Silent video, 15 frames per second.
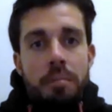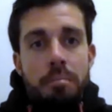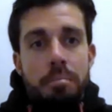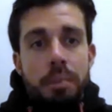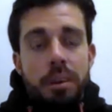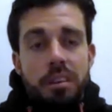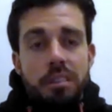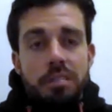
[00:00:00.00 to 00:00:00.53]

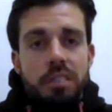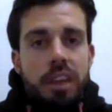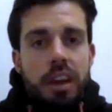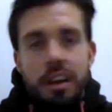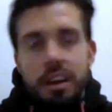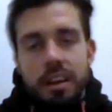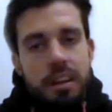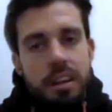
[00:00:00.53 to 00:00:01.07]
But
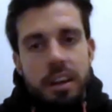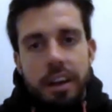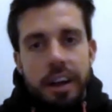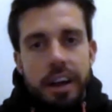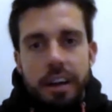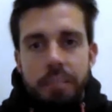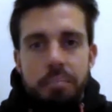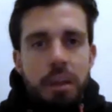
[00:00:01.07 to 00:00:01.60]
yeah, like
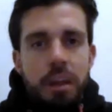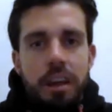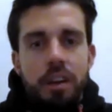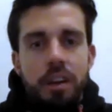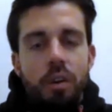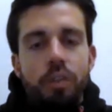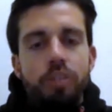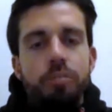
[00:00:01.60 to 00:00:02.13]
I played
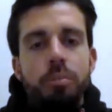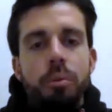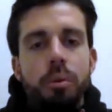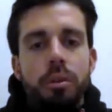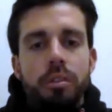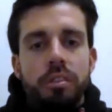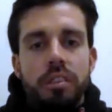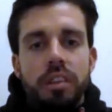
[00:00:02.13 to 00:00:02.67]
all the
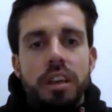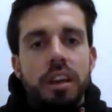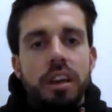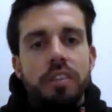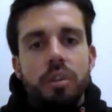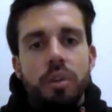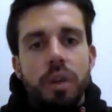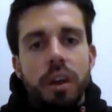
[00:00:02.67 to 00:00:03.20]
sports as a kid
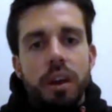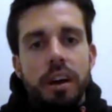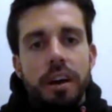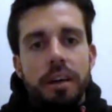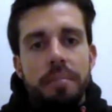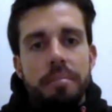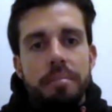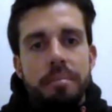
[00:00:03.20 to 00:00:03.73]
growing
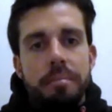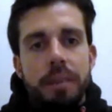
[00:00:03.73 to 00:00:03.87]
up.